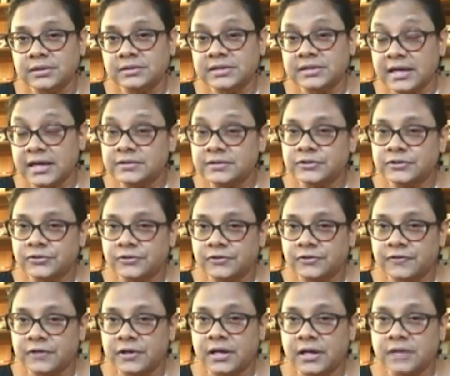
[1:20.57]
the death
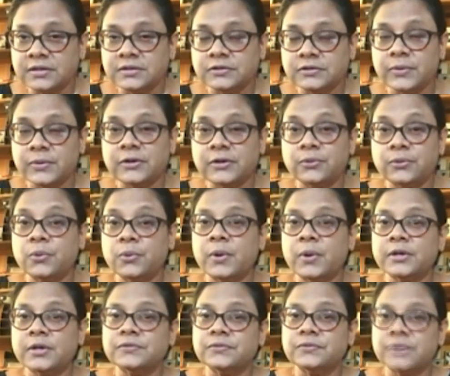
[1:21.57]
certificate. So I don't know
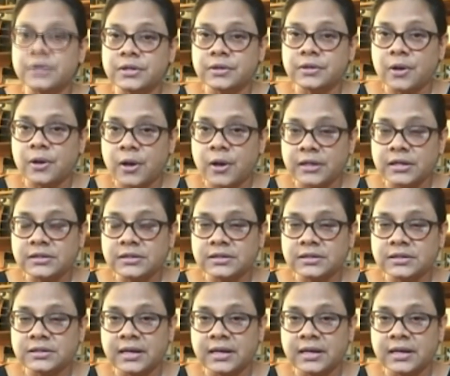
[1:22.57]
what is written on it.